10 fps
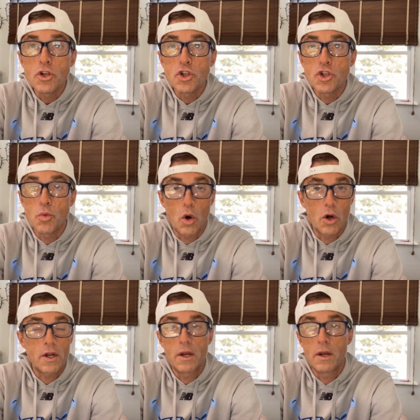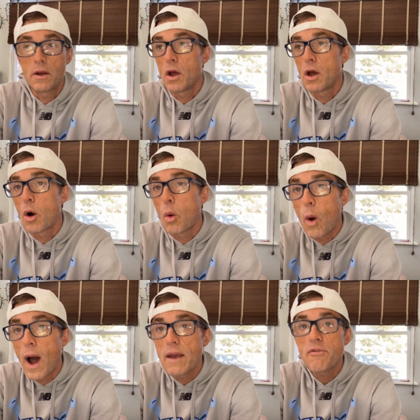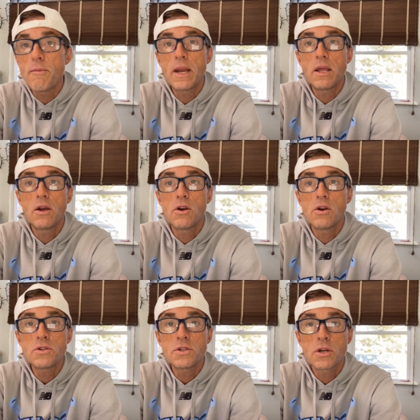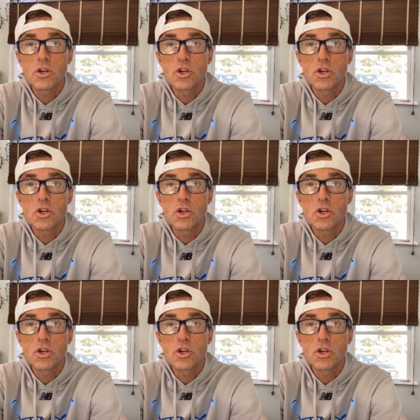She worked in Hawaii for many years.